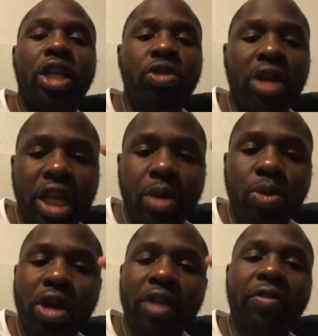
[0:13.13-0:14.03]
You can get
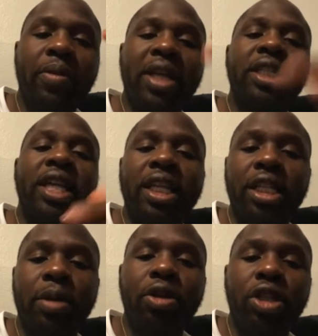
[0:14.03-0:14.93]
more information at
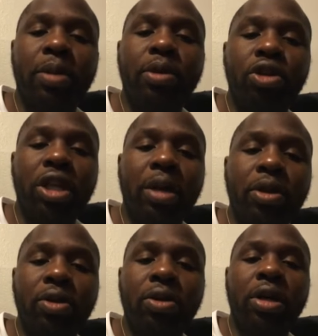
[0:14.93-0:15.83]

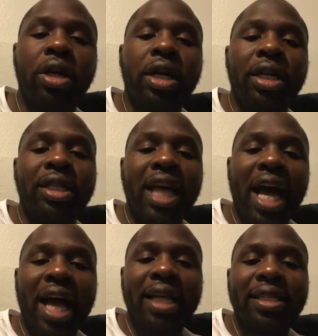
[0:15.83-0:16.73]

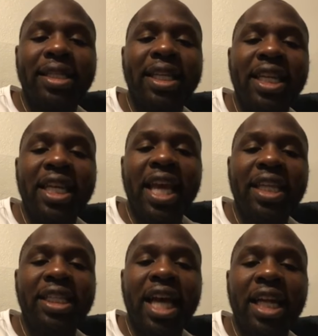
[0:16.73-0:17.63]

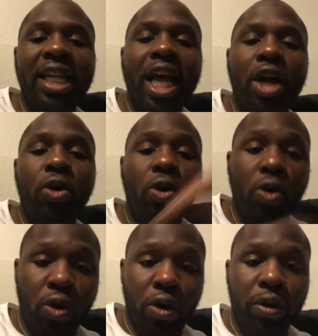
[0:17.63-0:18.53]

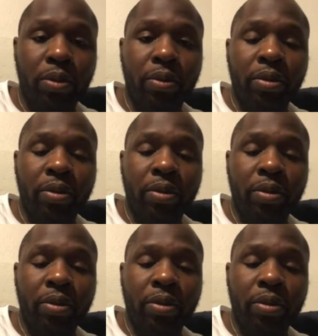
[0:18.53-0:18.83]
www.cdhi.org.